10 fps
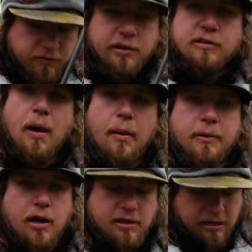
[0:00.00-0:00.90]
for this
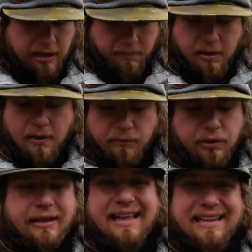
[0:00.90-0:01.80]
bobber dog setup.
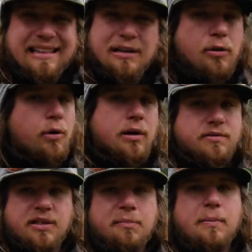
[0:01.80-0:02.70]
Really anything will work.
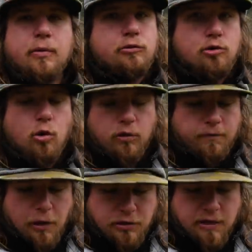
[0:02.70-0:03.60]
I've seen people use cork
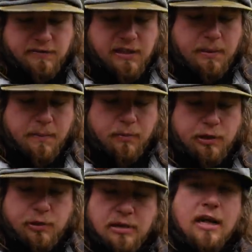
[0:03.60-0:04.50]
floats, I've seen people
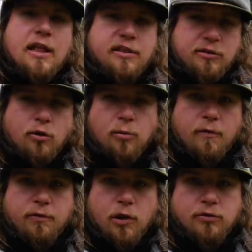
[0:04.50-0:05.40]
use these
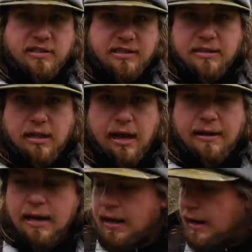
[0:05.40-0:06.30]
normal floats, these
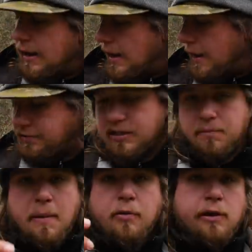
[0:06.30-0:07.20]
inline. I've
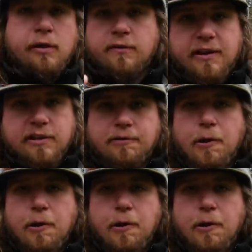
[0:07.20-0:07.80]
seen people use fixed